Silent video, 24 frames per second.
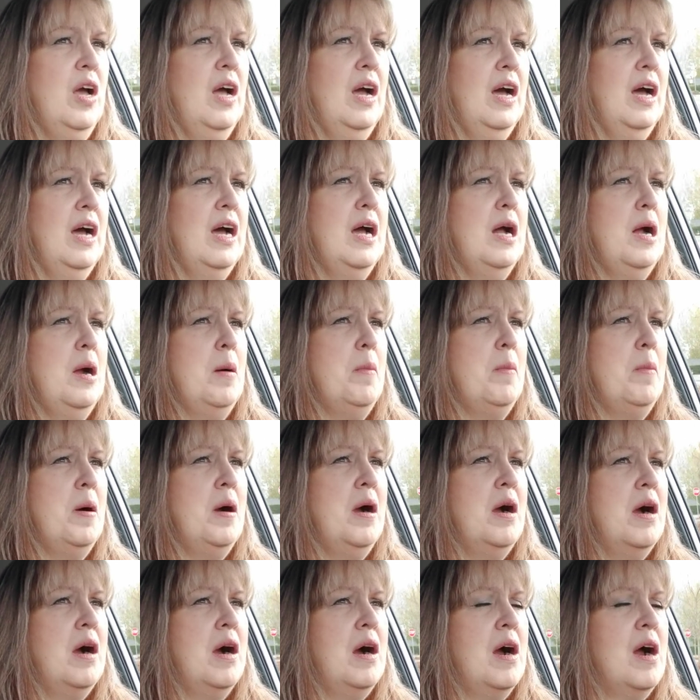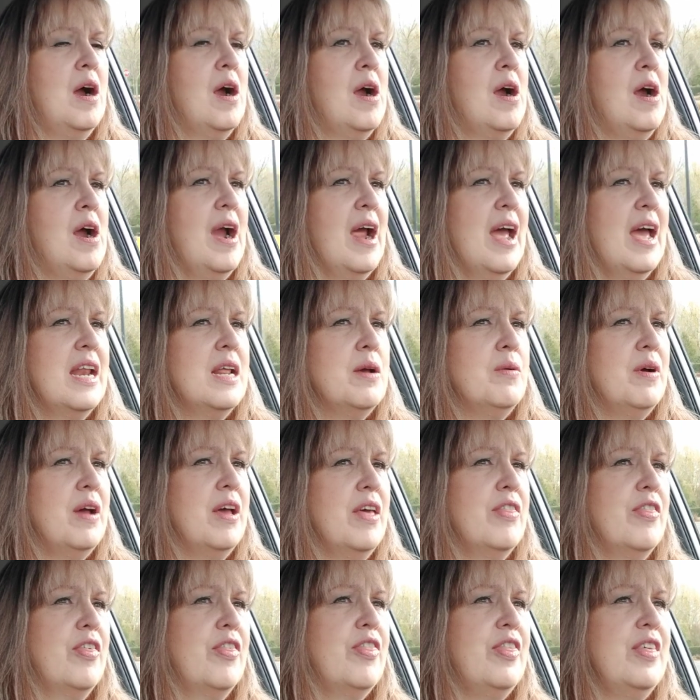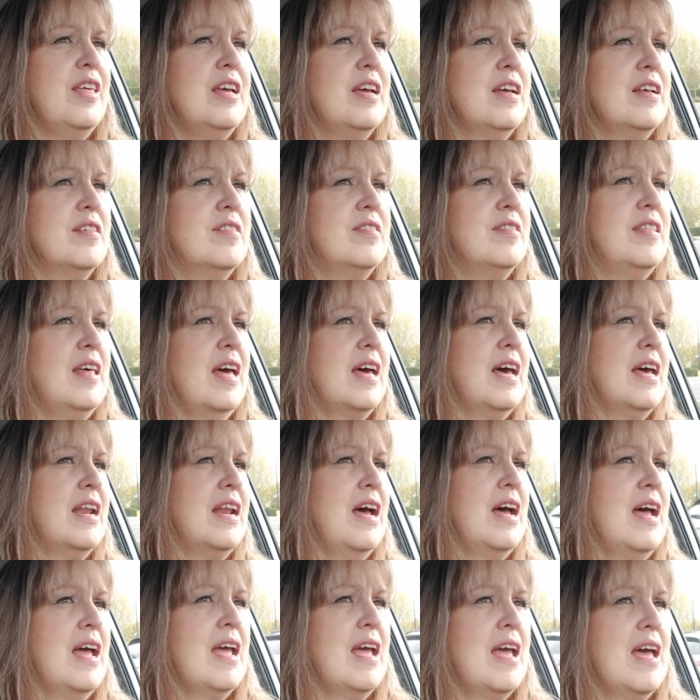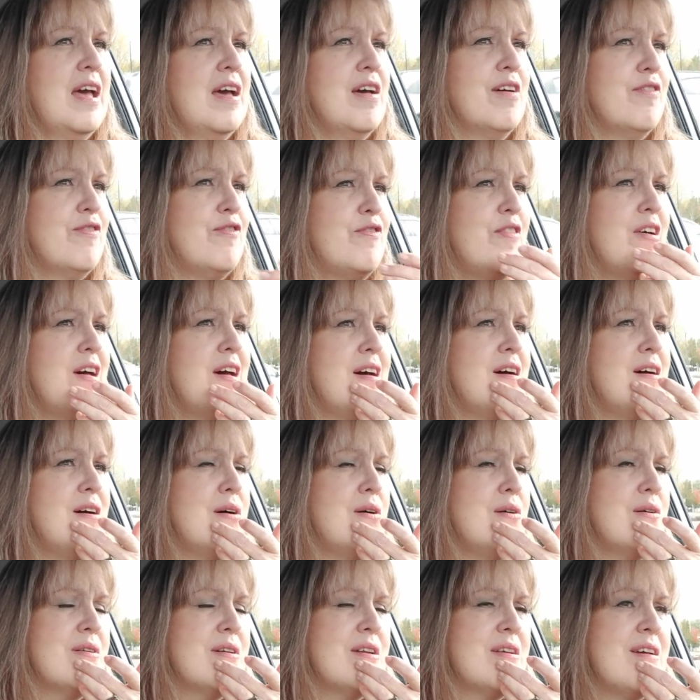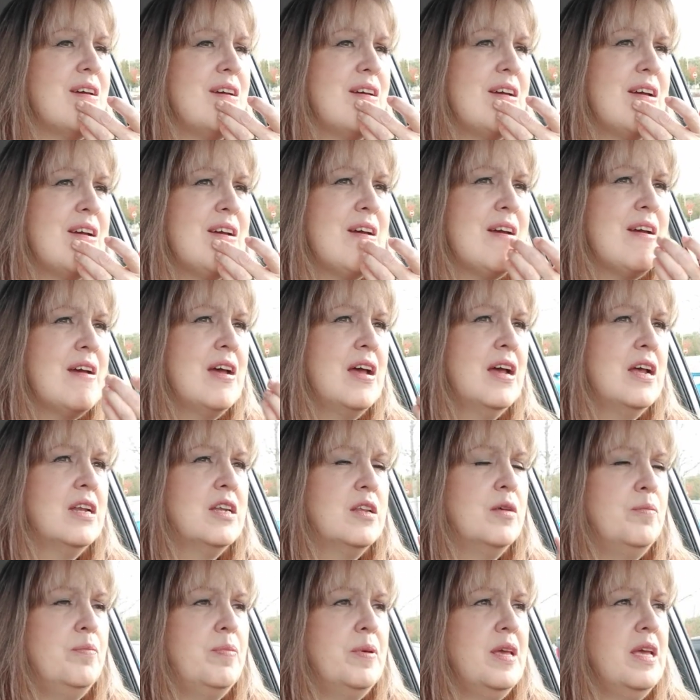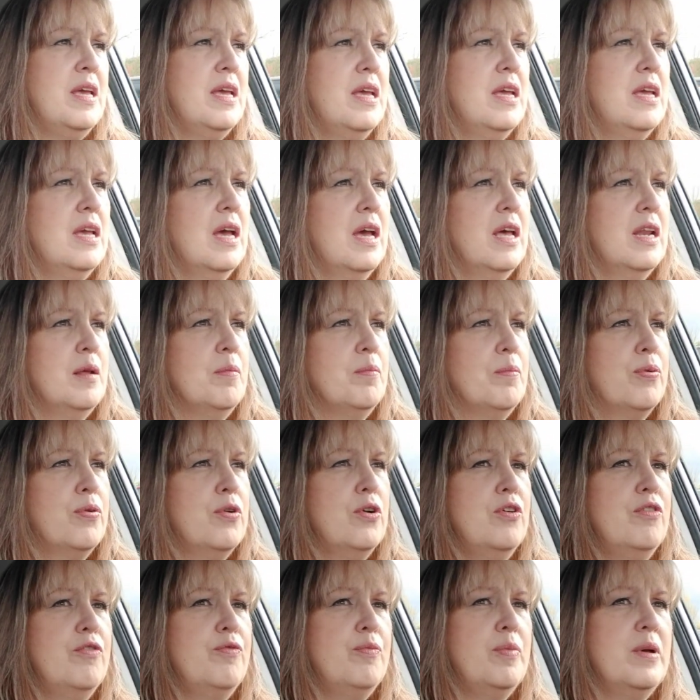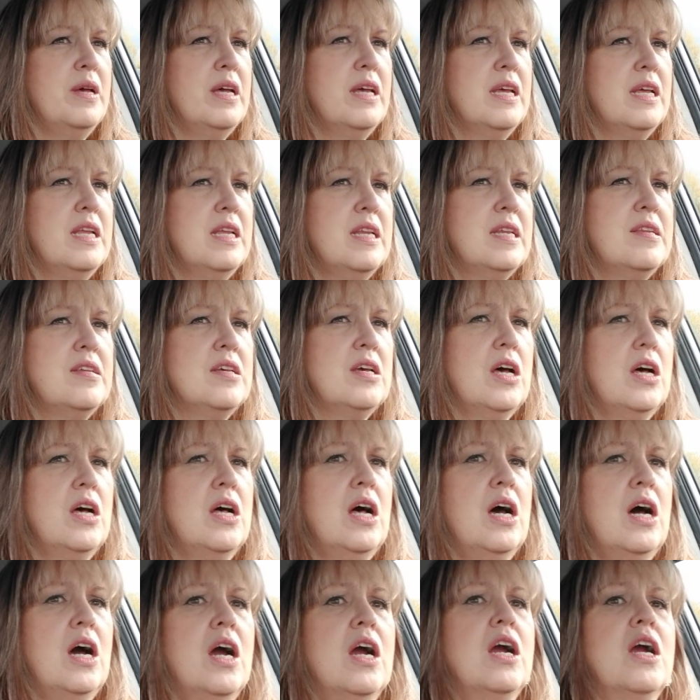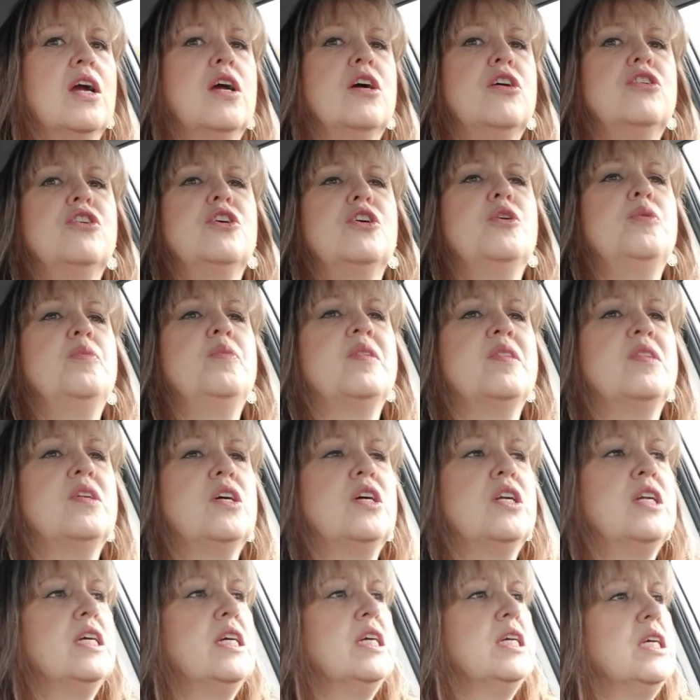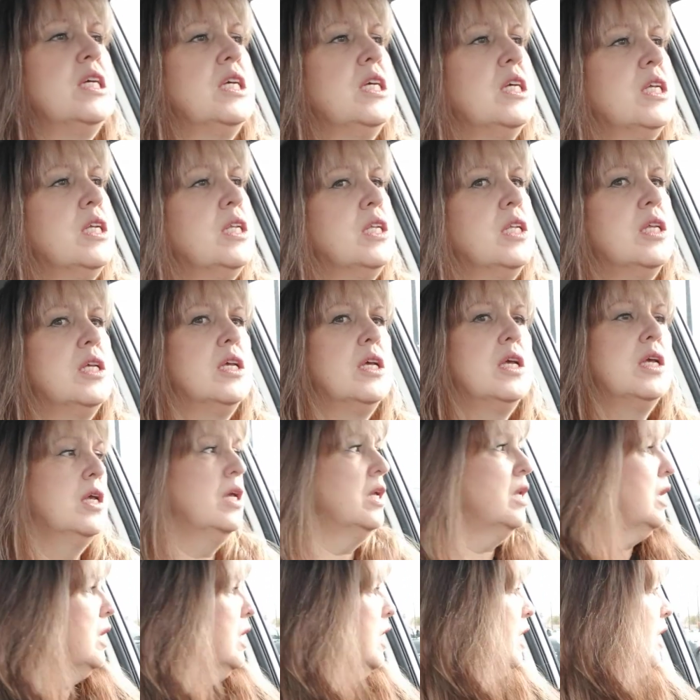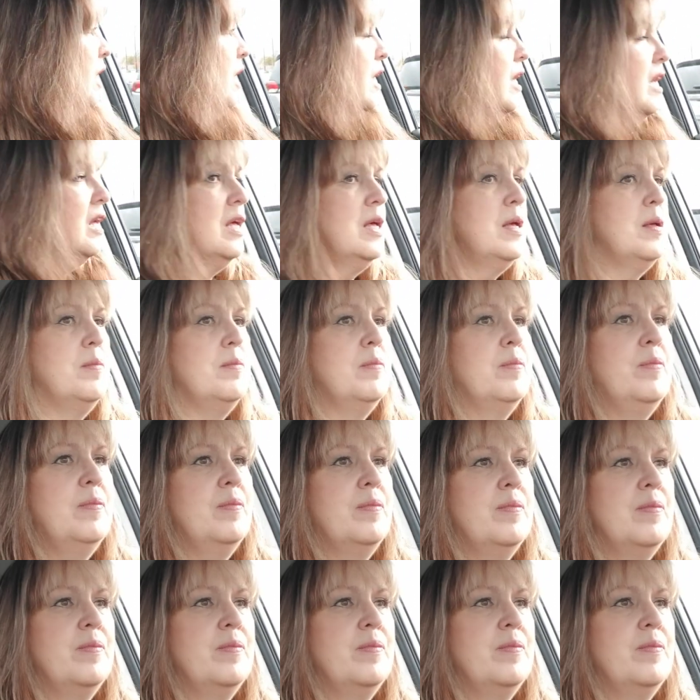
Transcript: um, anyway, the things that I have found to be an improvement are, oops, darn it. Um,